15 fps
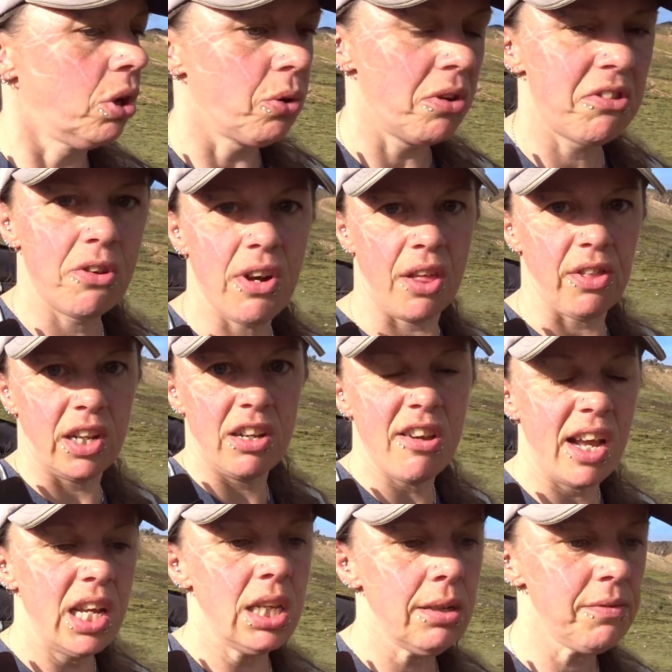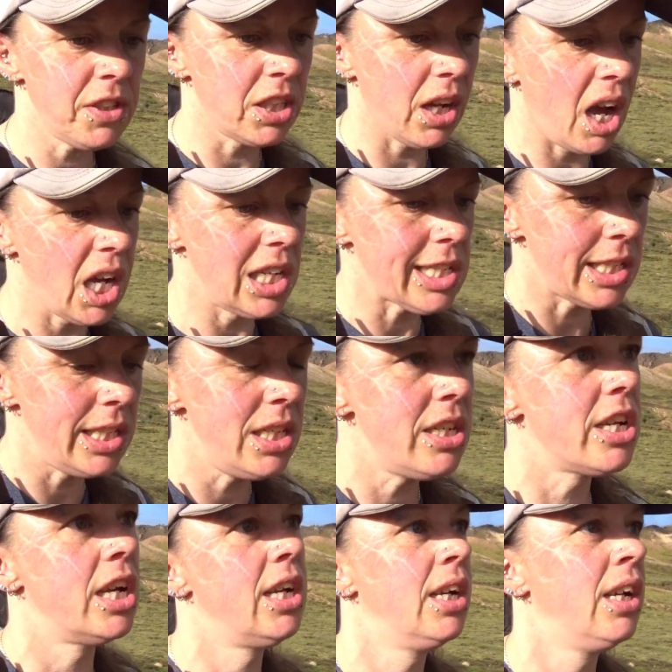know, is there nothing native to Iceland?
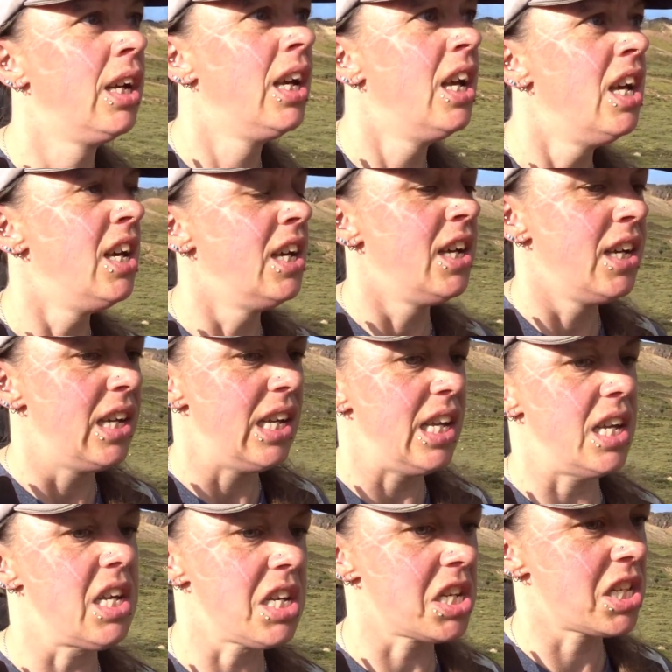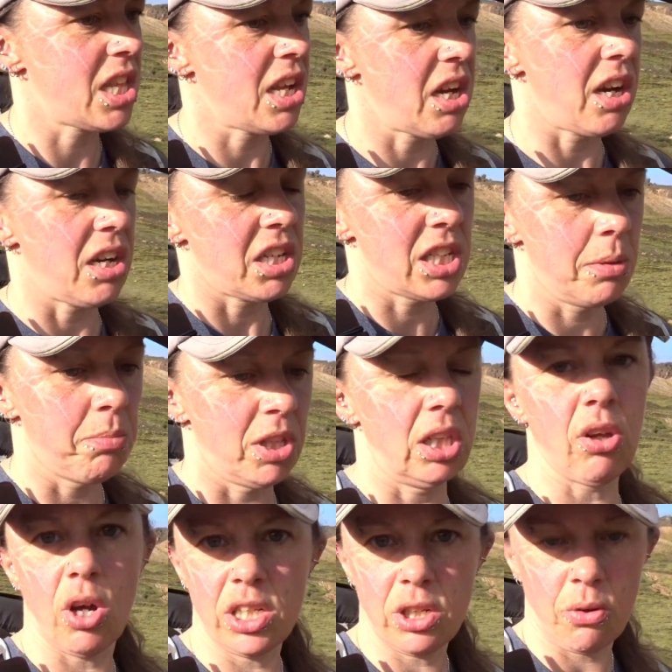Is there something
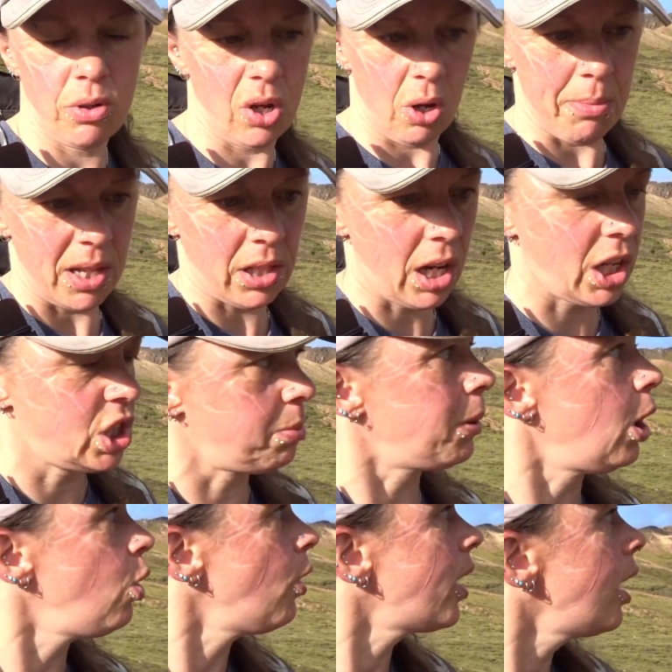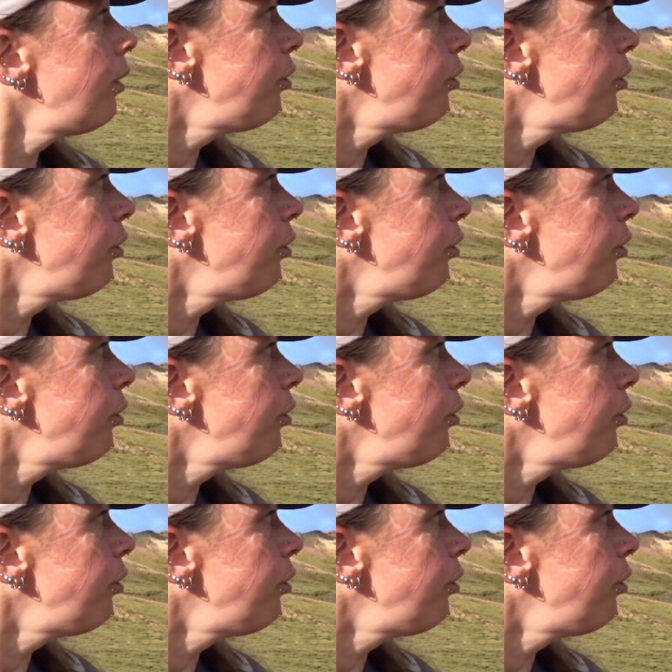that I don't know about that I should be looking